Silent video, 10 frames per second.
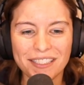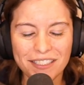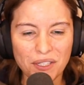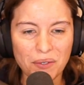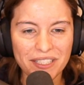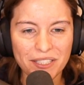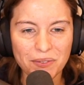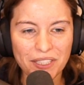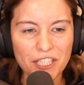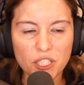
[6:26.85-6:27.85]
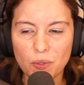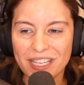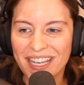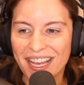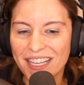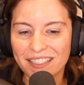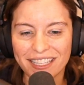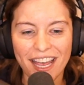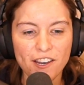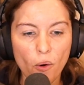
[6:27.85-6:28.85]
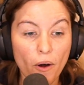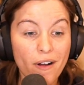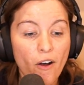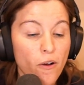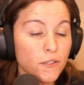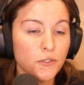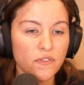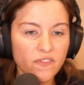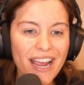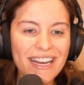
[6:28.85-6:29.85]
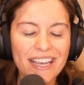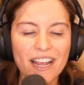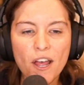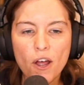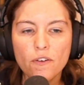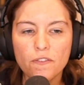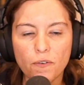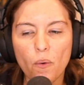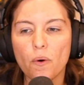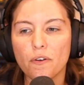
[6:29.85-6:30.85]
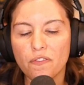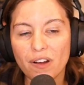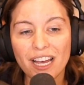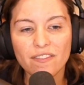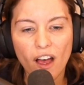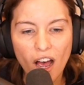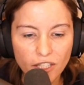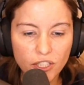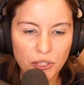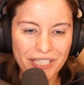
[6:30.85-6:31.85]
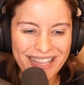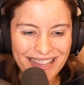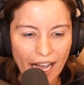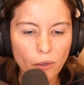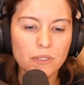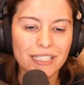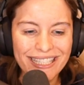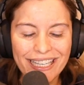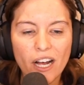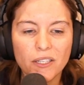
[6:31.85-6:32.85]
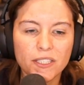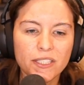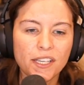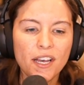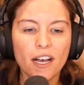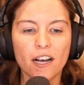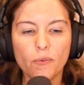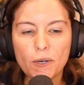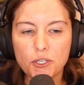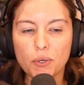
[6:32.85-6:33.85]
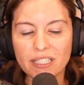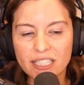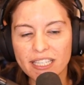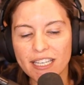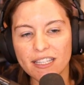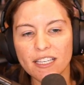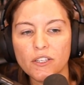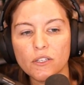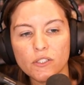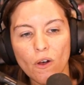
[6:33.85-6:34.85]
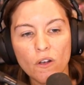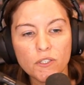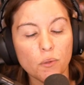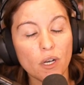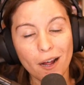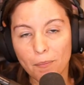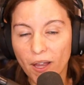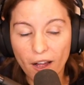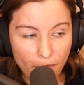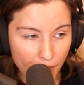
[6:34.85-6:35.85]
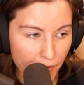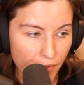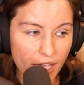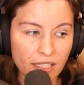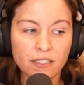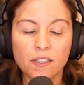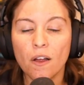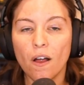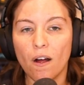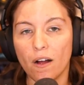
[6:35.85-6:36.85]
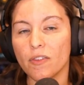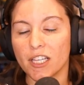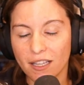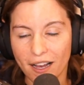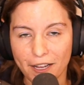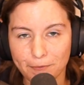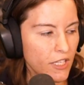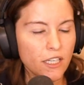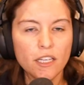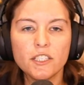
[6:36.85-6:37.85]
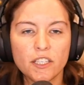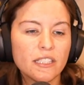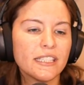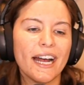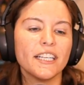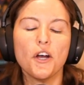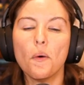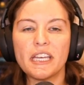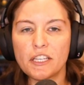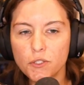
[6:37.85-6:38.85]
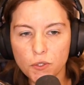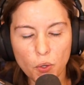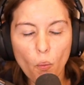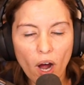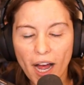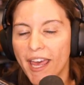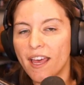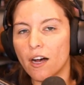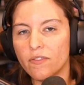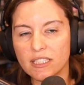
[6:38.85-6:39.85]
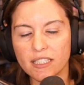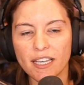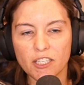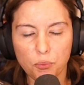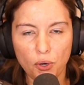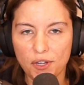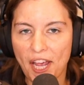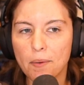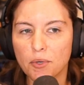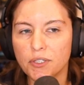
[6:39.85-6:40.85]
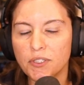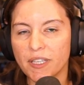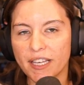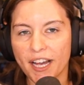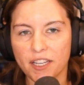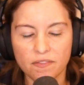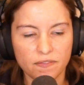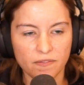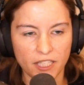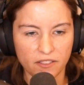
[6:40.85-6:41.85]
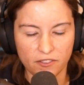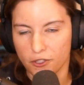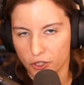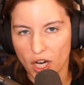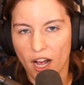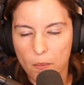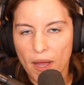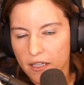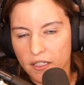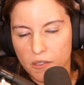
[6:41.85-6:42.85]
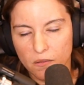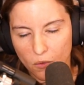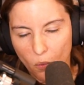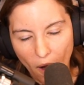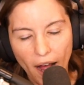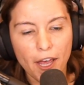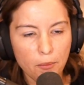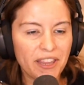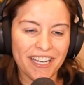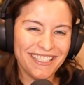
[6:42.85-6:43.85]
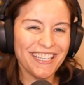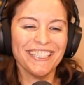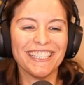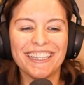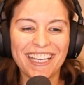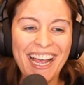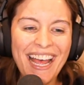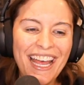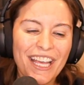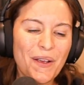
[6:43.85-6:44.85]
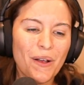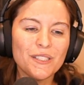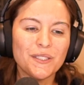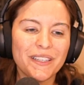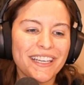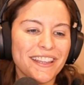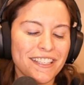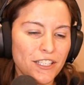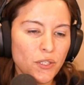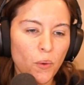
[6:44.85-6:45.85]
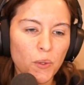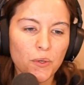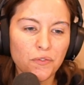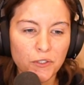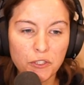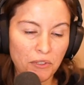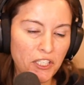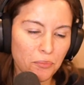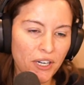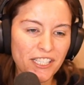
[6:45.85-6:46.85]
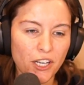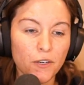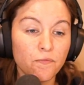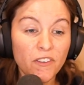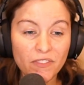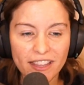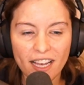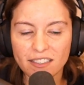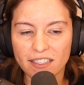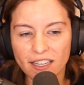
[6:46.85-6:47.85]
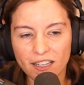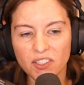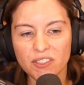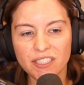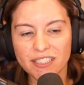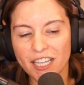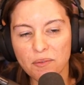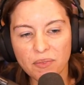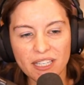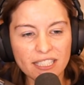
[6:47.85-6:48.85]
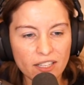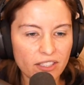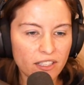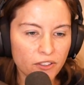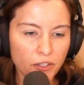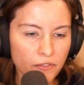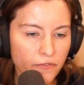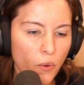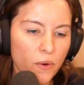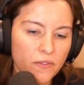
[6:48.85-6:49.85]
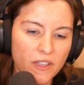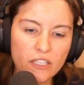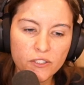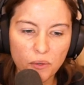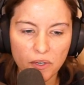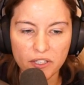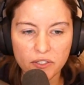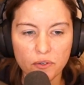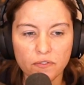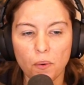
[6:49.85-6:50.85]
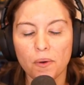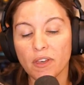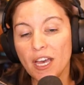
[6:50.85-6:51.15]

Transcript: So it's a really sweet gig, because again, you are also fighting for $500,000, of which you can see that there's also a couple other things on the line. So this is kind of going into the why. Obviously, as pro gamers, it's their job, that is the why. But then additionally, you also get the total first place prize, $150,000, second place, 70, third, fourth, and then so on and so forth.